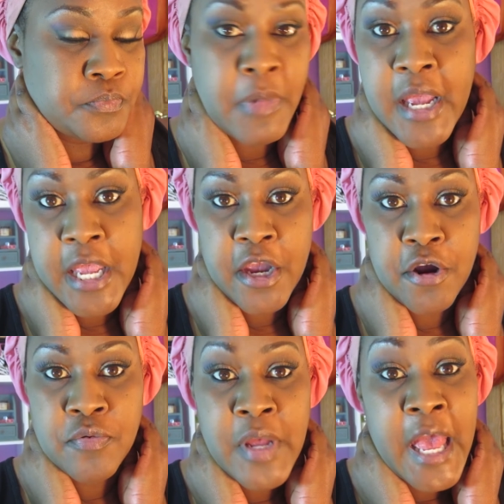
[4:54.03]

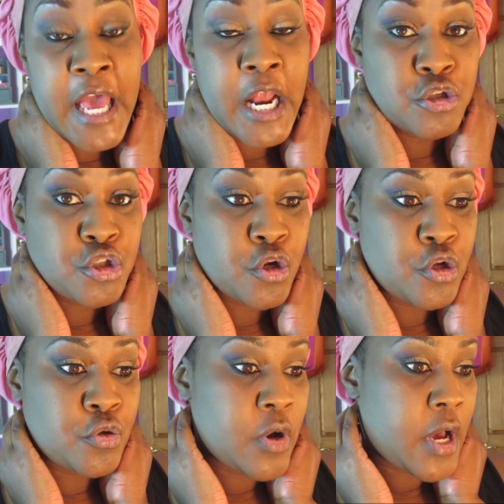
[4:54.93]
hair, and I'll show
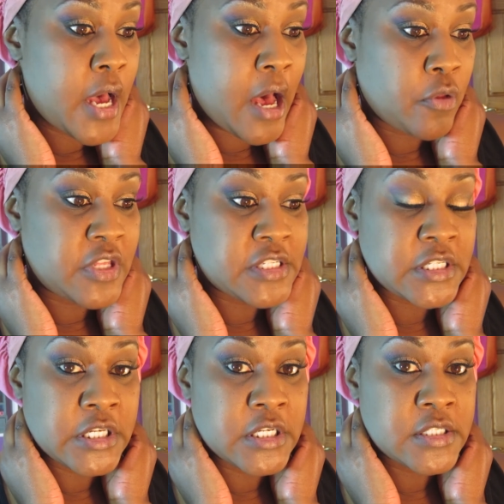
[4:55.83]
you how this
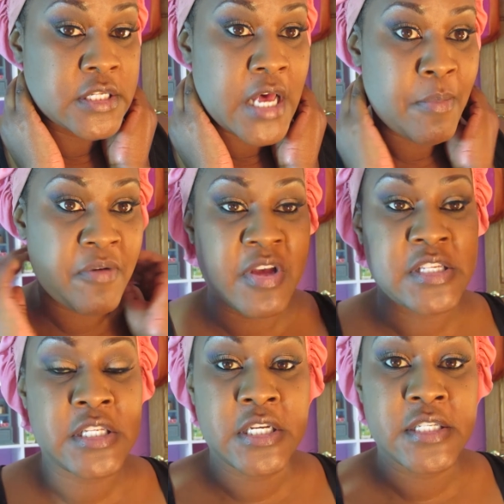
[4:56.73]
looks, how my
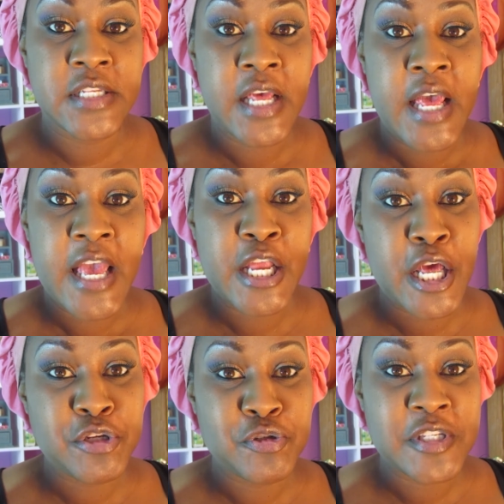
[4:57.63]
face looks in
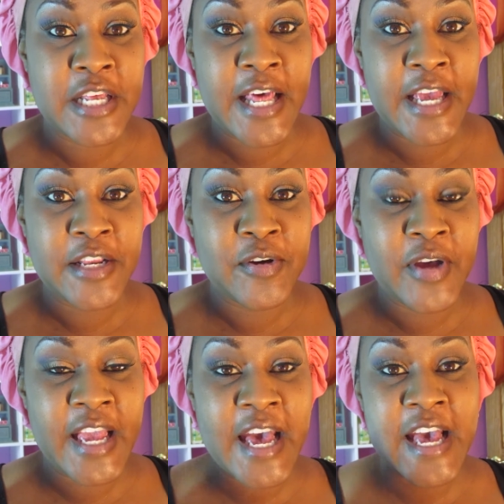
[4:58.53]
natural sunlight.
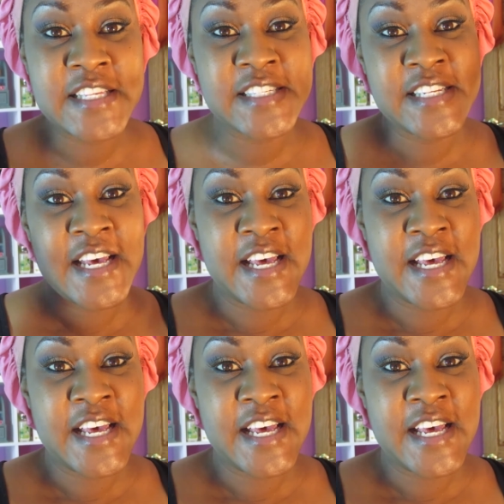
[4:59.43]
Okay, guys?